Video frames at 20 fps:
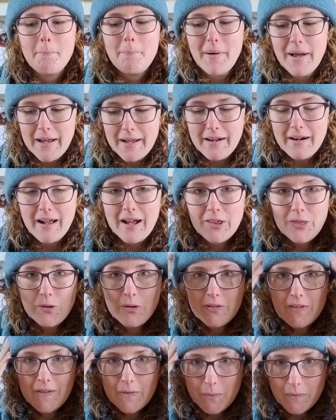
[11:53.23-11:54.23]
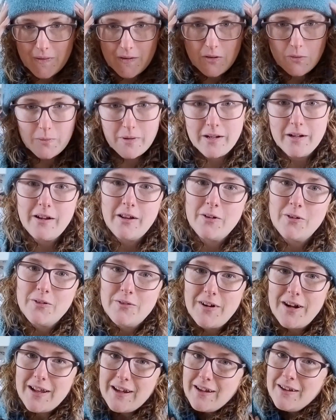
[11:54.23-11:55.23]
But I thought this was a good one, and
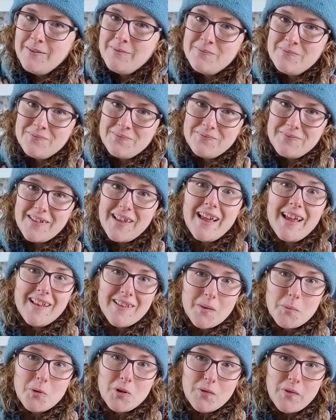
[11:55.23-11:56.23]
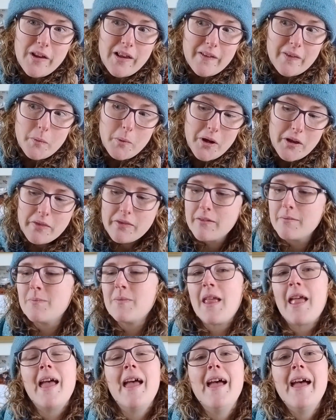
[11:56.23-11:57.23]
already it's proving its worth.
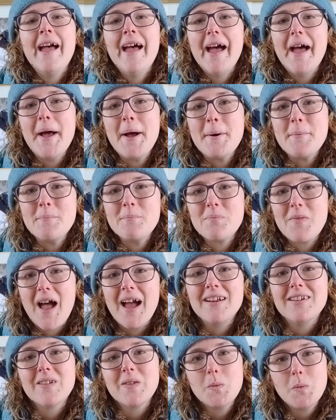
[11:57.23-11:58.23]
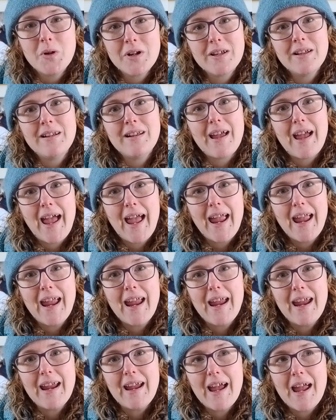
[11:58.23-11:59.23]
I just wanted
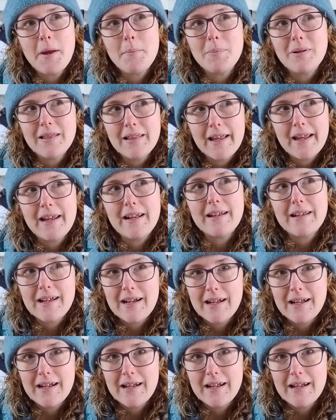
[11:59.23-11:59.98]
a plain